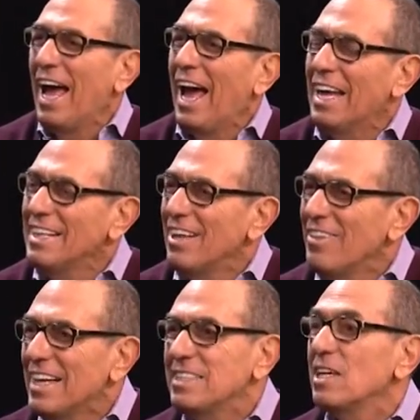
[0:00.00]
and
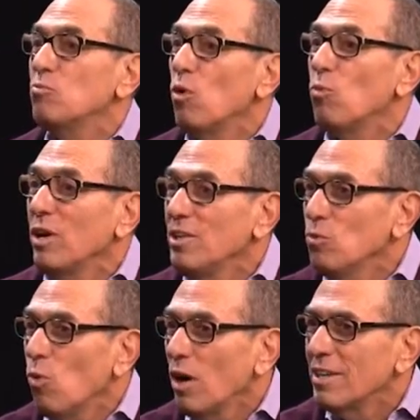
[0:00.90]
they said, Well, what do you
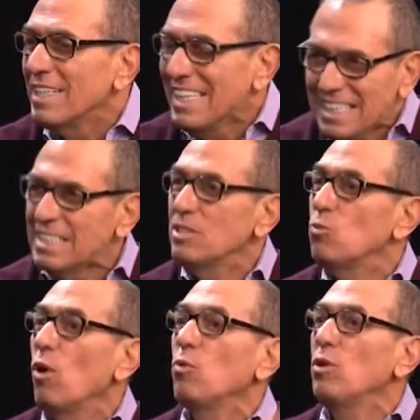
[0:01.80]
want? he says,
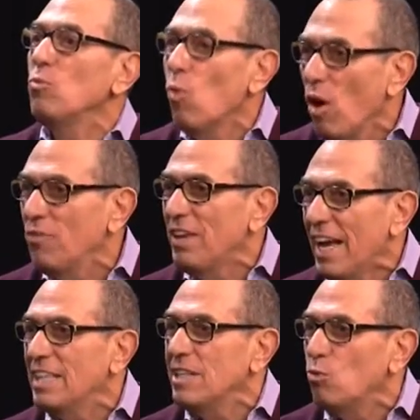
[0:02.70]
Well, we want the
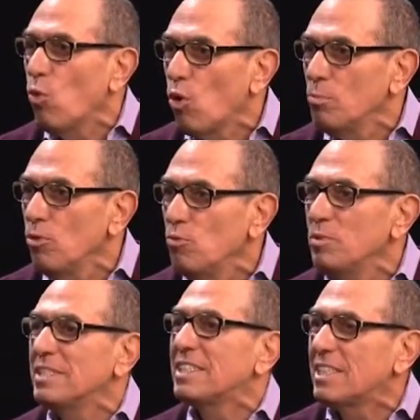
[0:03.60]
anti war
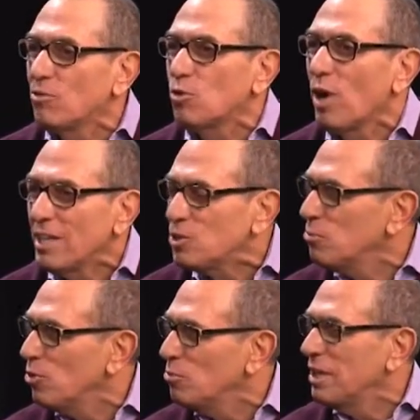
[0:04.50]
movement, civil rights
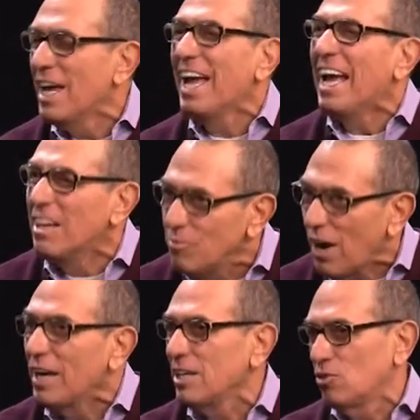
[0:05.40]
movement
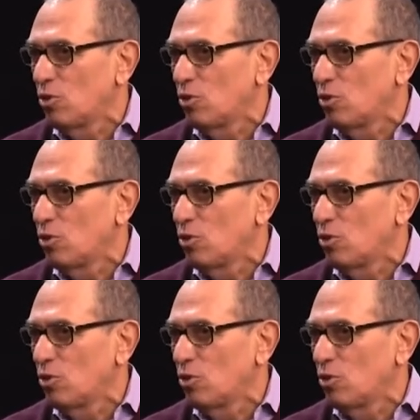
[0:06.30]
invited